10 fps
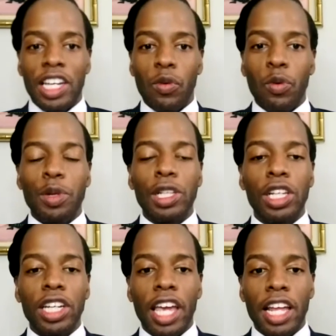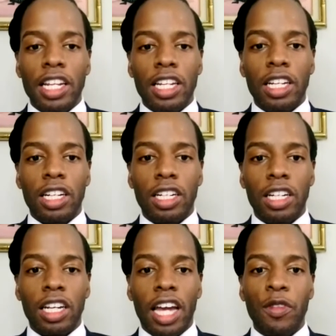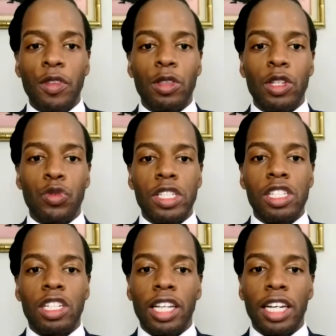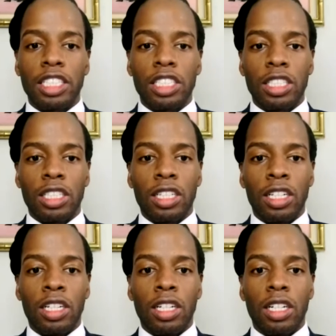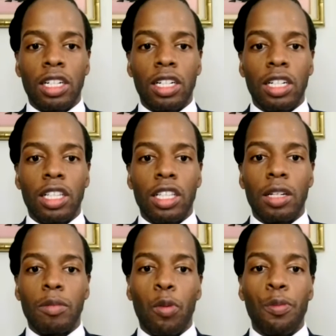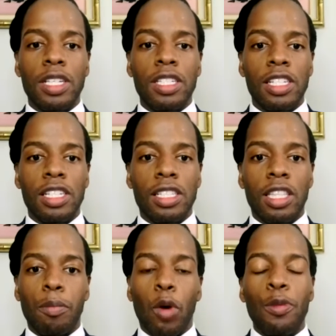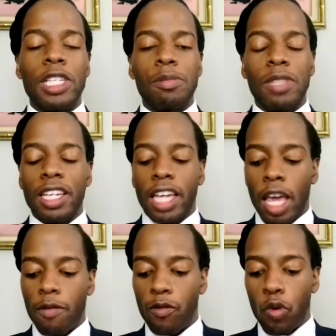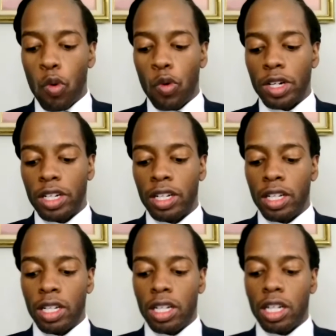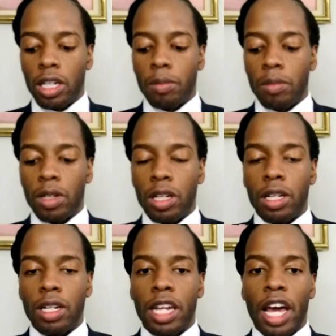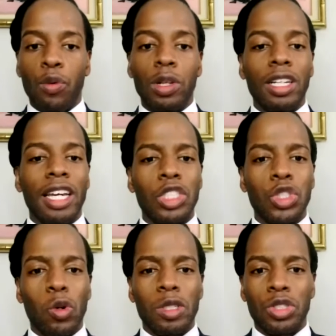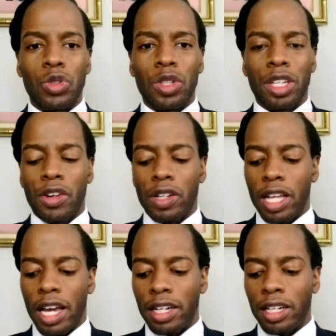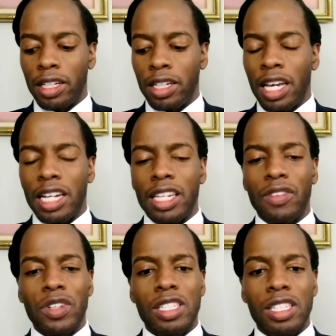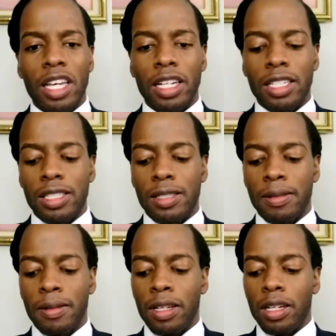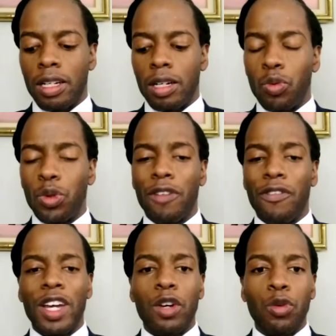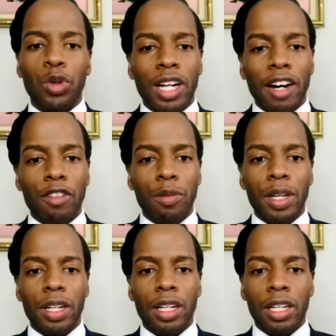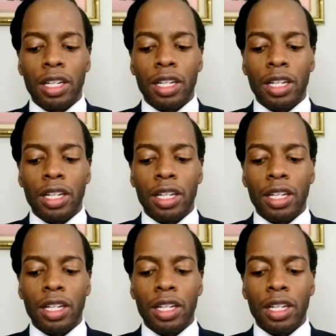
Now, when we look at after this recent election, the momentum that came forward. Now we look at Georgia and North Carolina and different states. Will the federal government